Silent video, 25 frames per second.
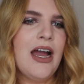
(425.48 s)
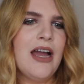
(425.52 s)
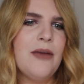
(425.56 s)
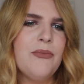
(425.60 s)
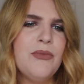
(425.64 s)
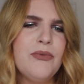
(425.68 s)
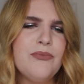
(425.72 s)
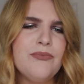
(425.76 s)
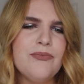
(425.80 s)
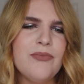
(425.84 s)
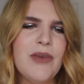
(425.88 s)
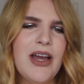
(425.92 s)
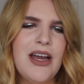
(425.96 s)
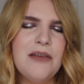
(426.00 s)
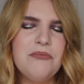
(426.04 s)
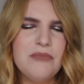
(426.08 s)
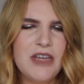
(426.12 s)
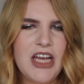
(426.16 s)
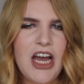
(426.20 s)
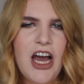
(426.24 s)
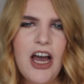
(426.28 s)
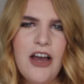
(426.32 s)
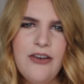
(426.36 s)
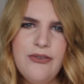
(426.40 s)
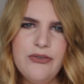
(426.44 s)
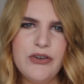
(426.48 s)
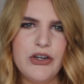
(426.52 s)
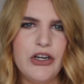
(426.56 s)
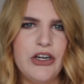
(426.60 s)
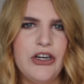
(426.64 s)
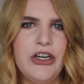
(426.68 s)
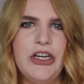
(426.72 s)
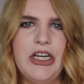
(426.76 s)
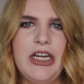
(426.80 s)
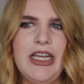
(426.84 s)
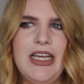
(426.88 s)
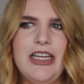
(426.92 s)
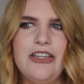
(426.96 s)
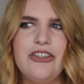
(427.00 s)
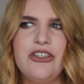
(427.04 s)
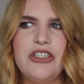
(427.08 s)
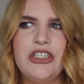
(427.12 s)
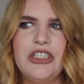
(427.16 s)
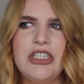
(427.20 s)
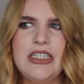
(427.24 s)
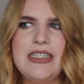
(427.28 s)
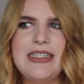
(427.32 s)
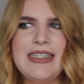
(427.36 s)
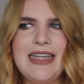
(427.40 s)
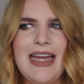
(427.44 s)
I'm I'm covered.
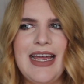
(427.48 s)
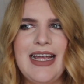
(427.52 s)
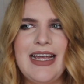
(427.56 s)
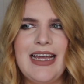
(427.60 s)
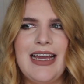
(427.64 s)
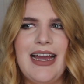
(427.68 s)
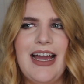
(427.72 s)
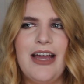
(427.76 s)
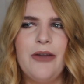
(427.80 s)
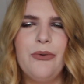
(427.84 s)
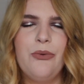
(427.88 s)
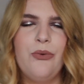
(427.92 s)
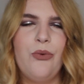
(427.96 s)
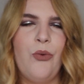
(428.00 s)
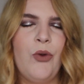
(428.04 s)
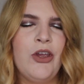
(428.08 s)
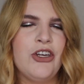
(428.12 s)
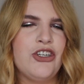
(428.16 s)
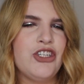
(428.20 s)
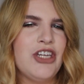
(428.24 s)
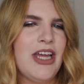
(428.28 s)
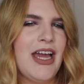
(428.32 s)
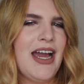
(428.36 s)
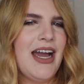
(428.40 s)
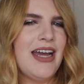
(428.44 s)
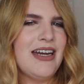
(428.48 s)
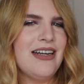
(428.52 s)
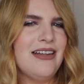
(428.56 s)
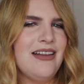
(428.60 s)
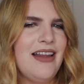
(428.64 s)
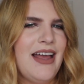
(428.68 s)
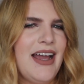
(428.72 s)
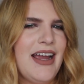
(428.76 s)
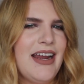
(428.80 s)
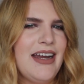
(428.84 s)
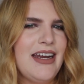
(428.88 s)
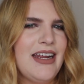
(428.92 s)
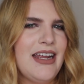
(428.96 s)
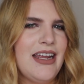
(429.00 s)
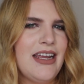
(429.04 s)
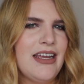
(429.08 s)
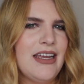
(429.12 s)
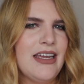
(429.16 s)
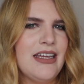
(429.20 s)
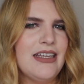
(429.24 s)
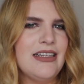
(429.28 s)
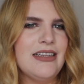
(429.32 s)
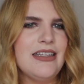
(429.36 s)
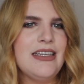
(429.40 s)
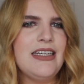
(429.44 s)
It's just like I wish it had a
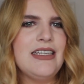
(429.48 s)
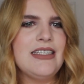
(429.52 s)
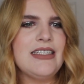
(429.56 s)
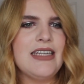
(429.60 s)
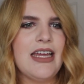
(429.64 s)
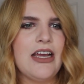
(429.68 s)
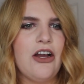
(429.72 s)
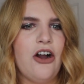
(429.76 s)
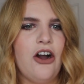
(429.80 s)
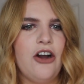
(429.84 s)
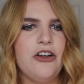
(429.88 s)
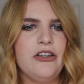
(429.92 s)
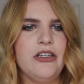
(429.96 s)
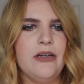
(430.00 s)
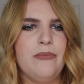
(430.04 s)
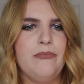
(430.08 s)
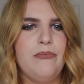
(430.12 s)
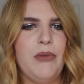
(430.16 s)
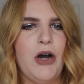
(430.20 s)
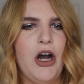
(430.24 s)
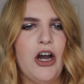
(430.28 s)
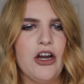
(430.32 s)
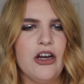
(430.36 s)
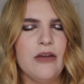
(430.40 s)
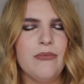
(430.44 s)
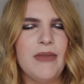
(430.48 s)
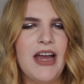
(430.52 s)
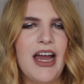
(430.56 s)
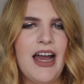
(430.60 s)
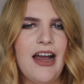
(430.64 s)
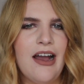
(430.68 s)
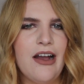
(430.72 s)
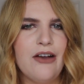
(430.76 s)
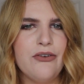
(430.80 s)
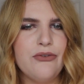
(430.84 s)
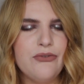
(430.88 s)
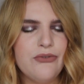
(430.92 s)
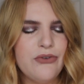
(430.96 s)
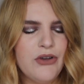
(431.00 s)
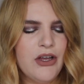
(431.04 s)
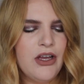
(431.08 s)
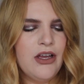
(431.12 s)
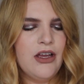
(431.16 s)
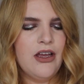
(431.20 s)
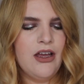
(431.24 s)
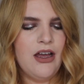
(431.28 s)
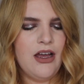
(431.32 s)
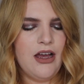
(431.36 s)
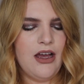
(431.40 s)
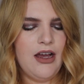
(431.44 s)
lining at least like on the bottom half
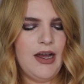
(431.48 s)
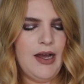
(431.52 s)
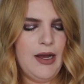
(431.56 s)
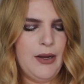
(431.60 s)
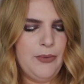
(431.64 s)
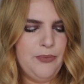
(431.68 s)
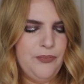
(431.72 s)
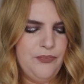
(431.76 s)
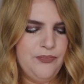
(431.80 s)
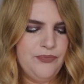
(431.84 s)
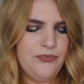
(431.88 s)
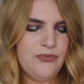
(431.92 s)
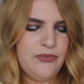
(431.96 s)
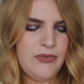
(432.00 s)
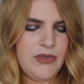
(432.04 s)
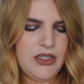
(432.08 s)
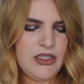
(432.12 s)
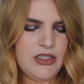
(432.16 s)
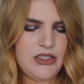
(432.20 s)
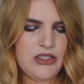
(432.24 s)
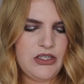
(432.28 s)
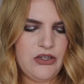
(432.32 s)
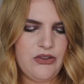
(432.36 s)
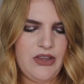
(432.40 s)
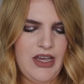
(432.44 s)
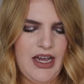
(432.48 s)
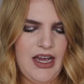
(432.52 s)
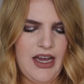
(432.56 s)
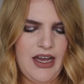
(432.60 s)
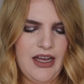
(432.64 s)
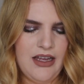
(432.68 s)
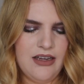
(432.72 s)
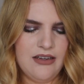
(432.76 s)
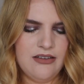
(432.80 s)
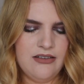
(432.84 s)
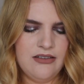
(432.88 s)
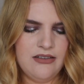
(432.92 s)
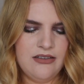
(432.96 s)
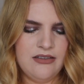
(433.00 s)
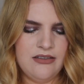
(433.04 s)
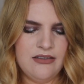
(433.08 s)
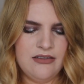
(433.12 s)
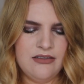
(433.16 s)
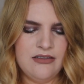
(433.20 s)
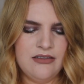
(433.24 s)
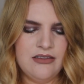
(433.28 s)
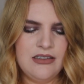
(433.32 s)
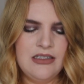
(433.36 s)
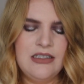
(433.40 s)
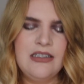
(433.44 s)
um, so that
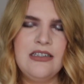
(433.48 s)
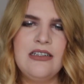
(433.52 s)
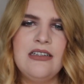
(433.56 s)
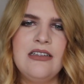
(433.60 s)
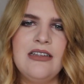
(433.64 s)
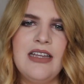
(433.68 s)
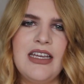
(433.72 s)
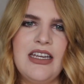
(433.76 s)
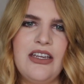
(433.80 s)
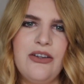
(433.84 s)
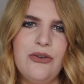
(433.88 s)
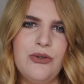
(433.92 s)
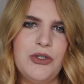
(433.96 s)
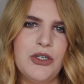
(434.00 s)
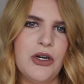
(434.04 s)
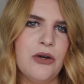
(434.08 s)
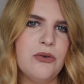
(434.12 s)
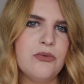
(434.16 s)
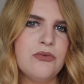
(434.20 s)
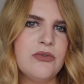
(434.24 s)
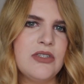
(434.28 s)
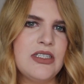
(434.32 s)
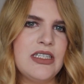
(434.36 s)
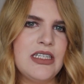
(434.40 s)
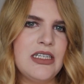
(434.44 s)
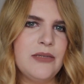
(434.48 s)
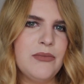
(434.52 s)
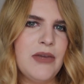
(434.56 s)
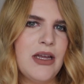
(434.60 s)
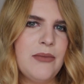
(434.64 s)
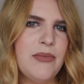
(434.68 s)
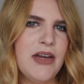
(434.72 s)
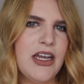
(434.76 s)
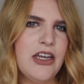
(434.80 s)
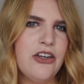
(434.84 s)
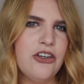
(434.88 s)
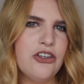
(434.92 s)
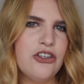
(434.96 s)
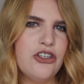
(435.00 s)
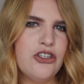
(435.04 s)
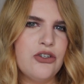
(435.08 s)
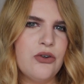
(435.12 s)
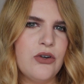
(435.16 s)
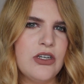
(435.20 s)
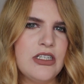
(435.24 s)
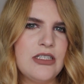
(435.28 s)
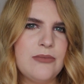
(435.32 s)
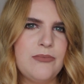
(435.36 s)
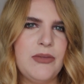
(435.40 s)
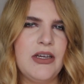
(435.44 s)
like you don't see my biker
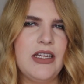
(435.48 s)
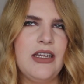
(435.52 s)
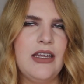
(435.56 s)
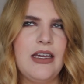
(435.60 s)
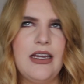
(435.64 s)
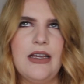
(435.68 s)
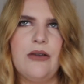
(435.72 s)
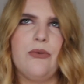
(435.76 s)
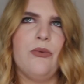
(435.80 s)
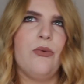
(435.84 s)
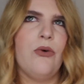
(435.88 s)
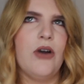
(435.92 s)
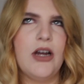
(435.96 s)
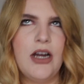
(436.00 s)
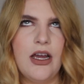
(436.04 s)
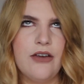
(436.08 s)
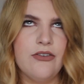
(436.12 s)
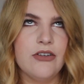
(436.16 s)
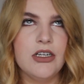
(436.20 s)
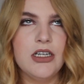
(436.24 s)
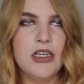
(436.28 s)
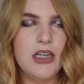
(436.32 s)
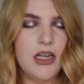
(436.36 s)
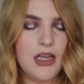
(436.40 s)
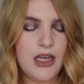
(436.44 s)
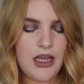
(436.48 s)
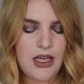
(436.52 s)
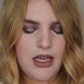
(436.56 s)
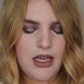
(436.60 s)
shorts but like whatever.